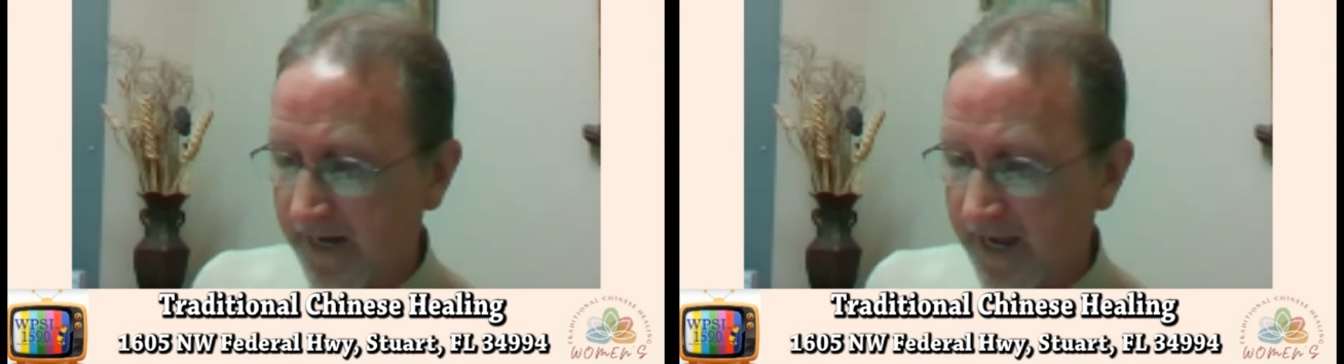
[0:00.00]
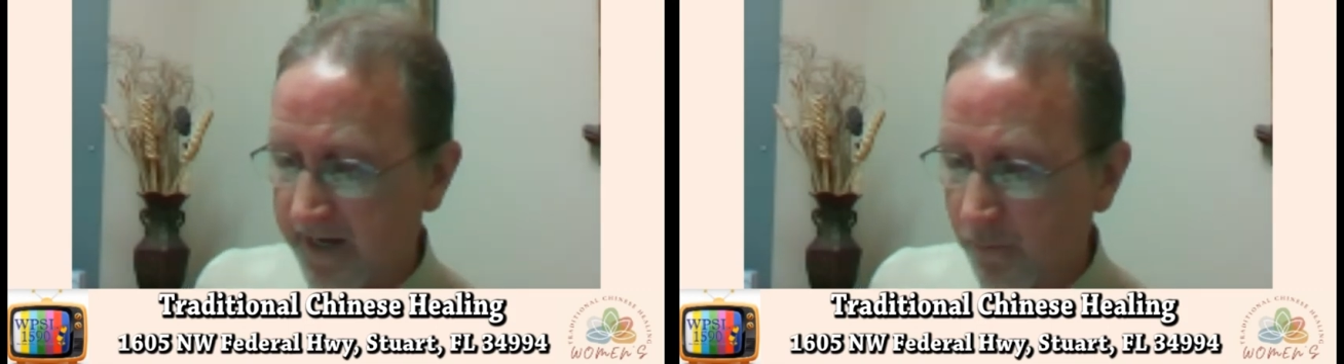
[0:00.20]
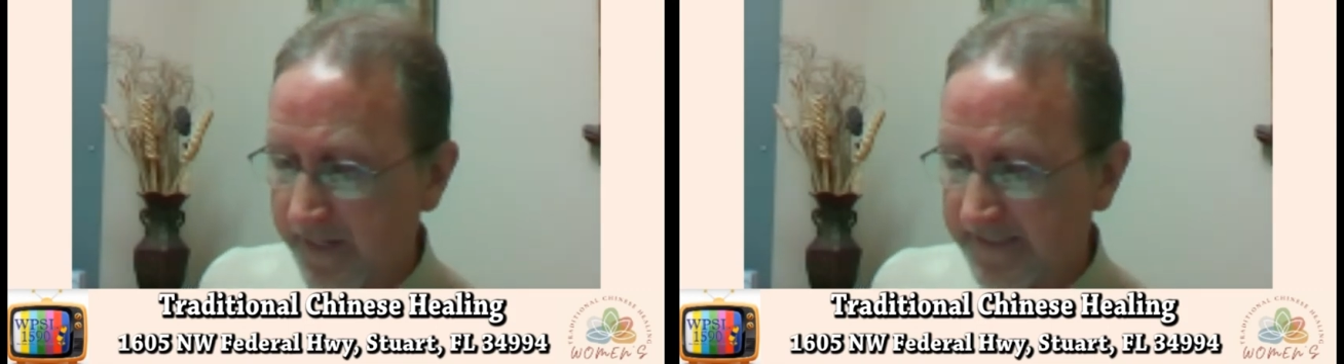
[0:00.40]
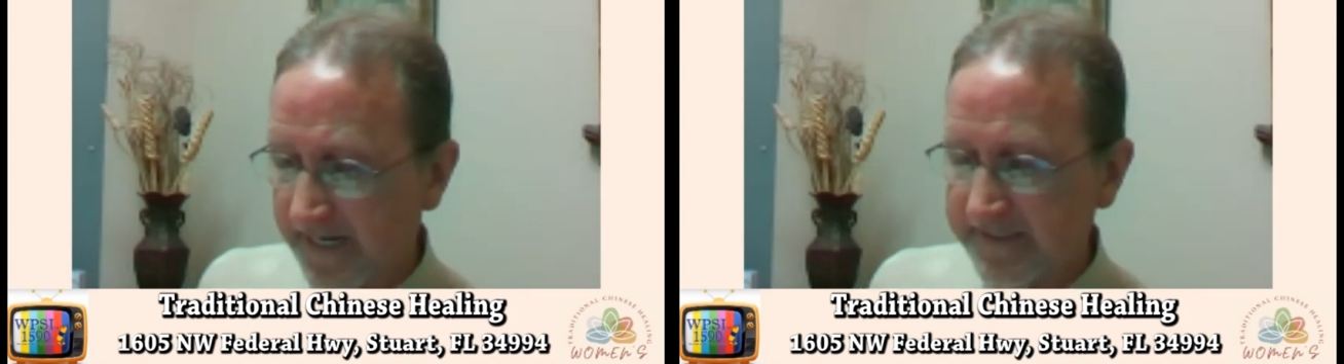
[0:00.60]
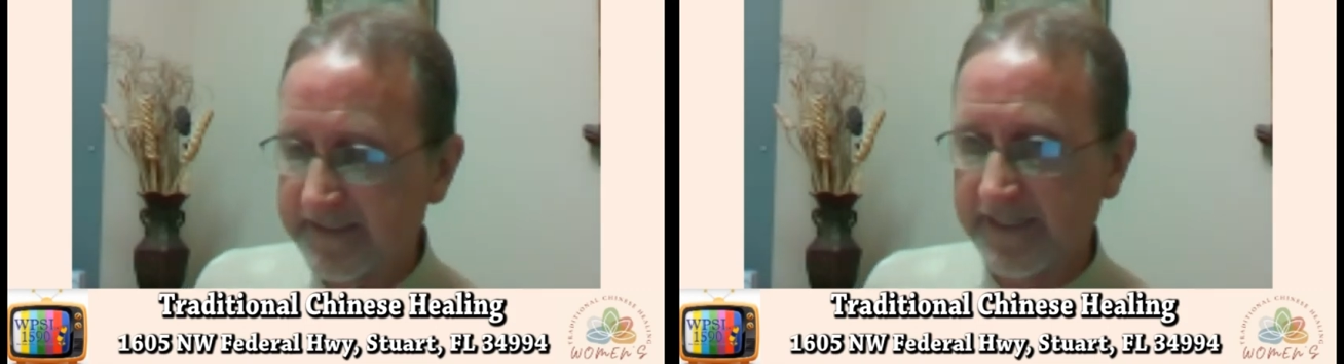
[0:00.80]
How do we
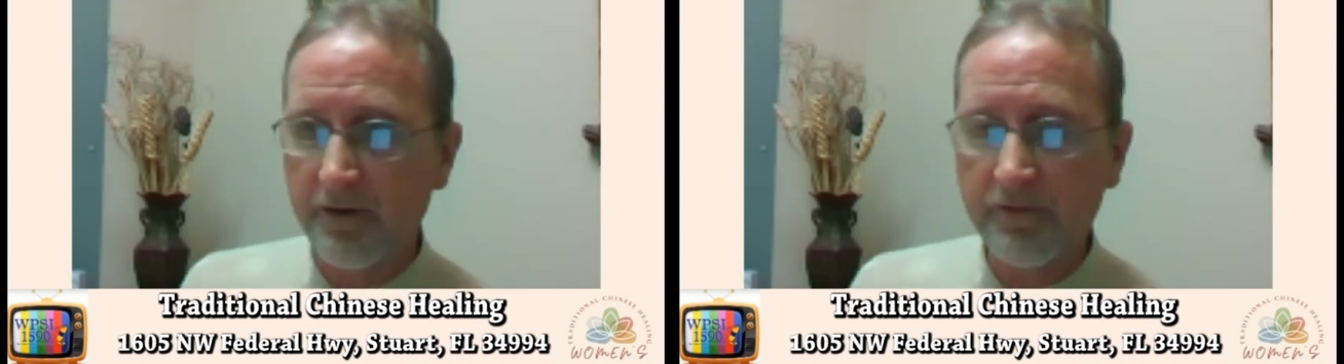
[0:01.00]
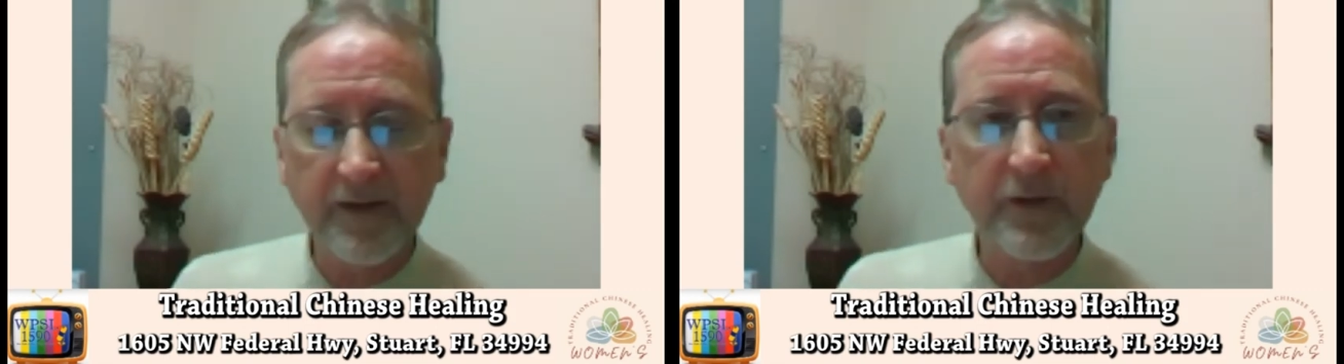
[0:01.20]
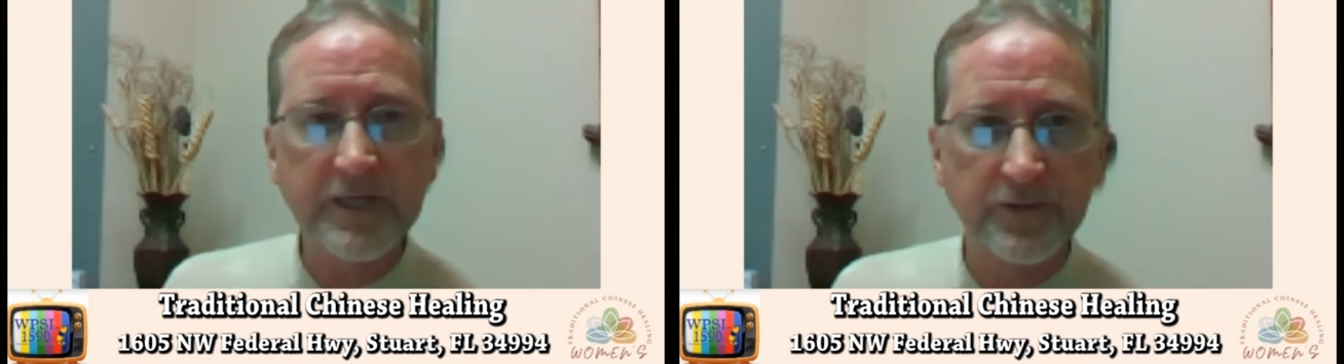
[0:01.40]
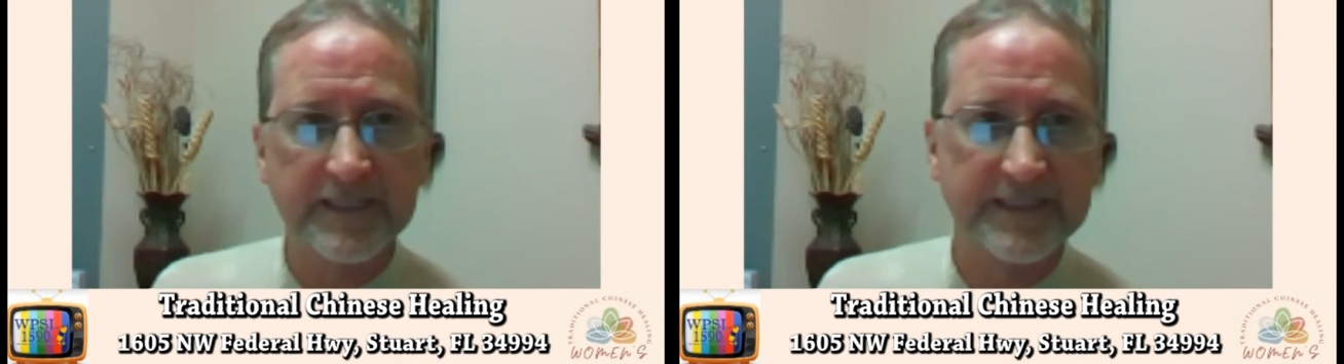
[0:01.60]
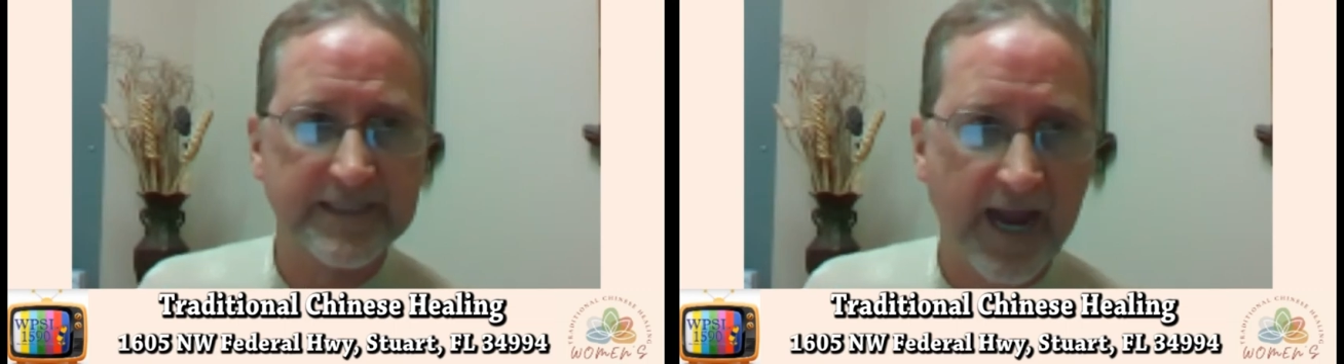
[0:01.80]
test it? How can we do
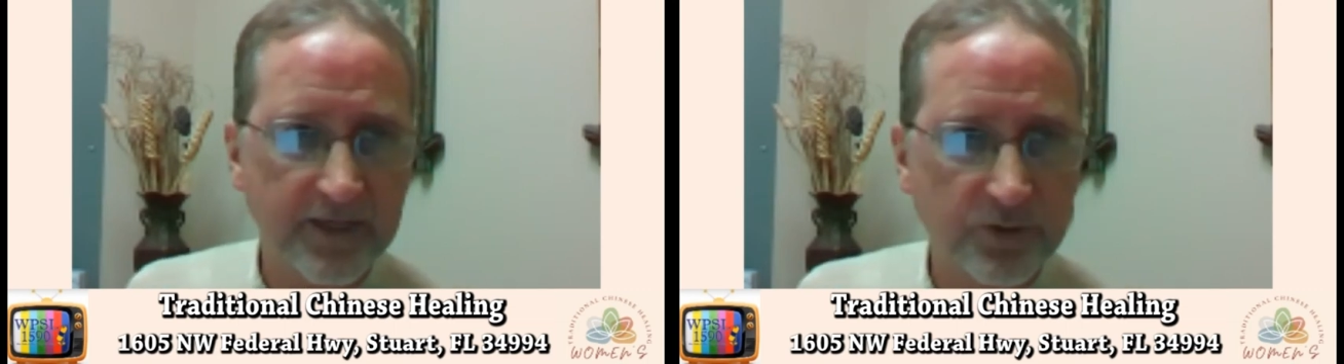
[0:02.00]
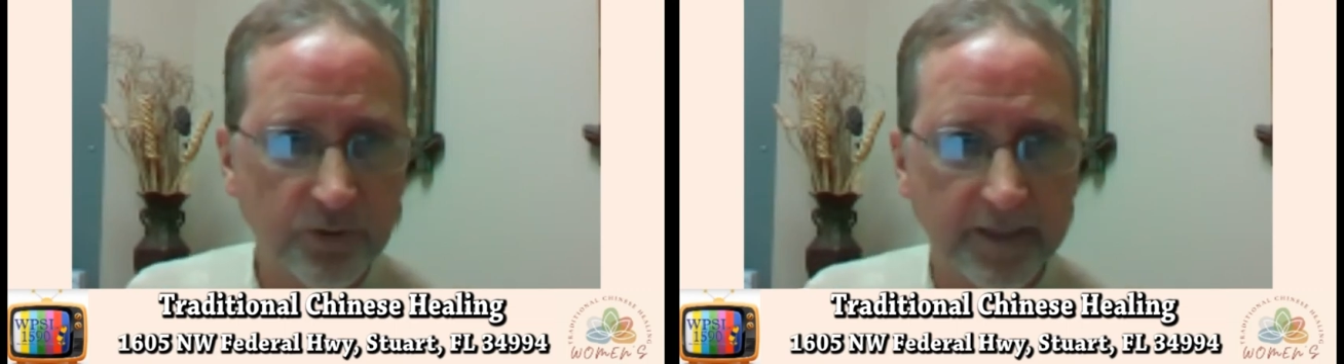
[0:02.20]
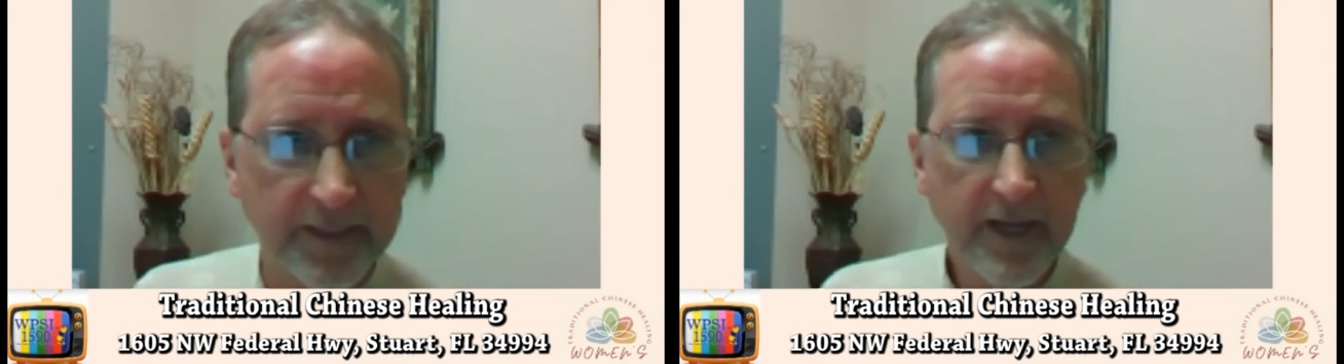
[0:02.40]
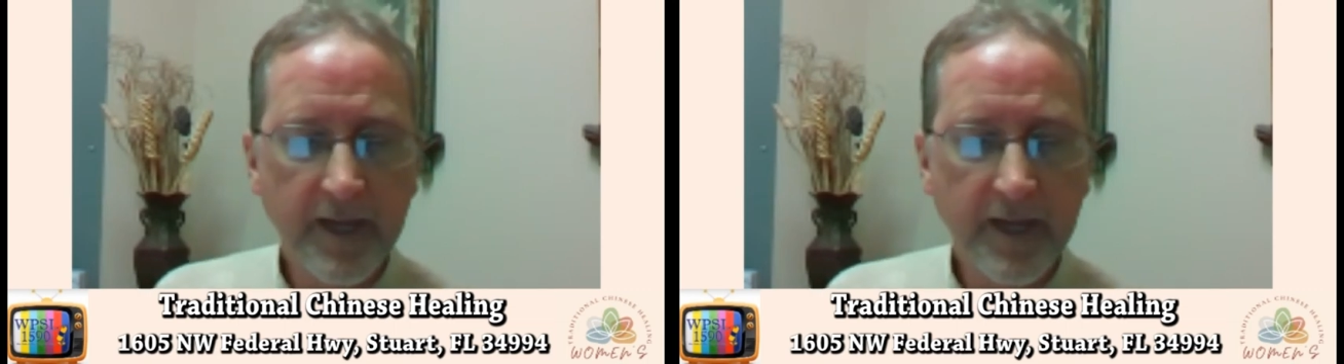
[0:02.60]
this naturally?